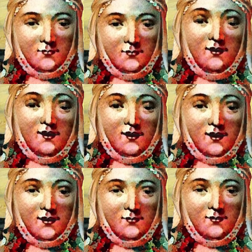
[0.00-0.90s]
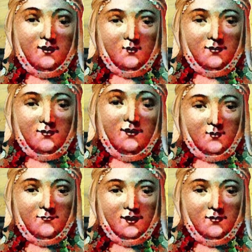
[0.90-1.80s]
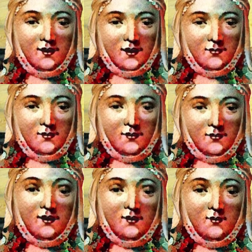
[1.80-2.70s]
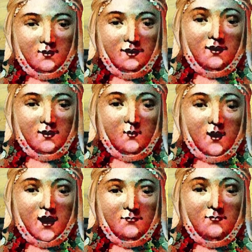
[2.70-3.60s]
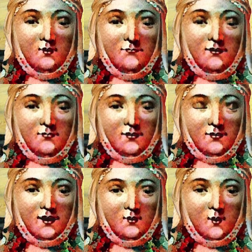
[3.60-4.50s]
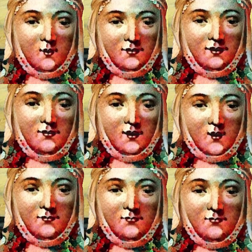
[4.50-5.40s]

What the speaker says: William X of Aquitaine and Eleanor of Châtellerault had me as their first child.